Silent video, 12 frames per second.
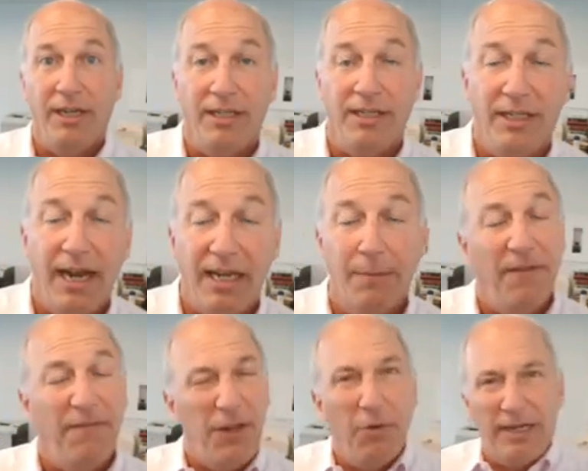in a second, but
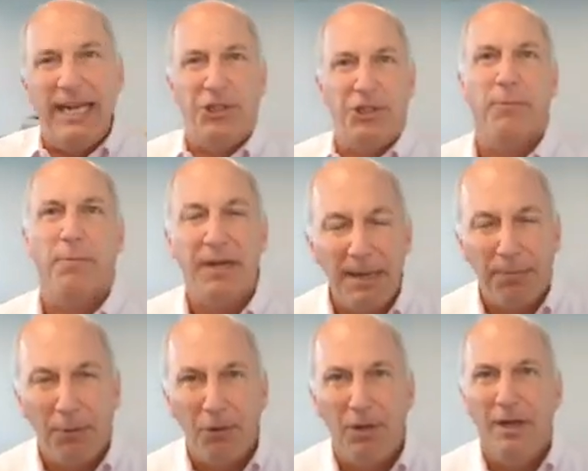if you don't get your
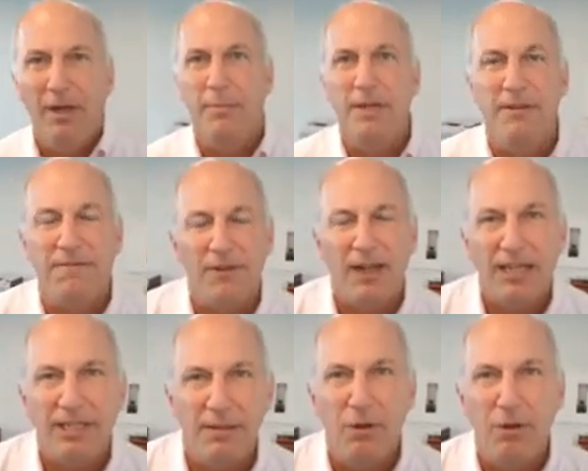people to be
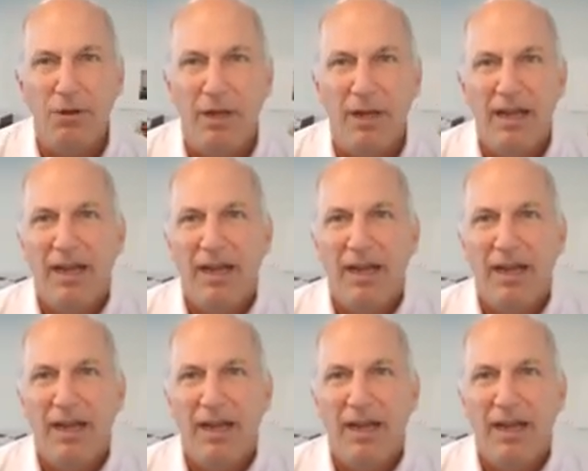flexible,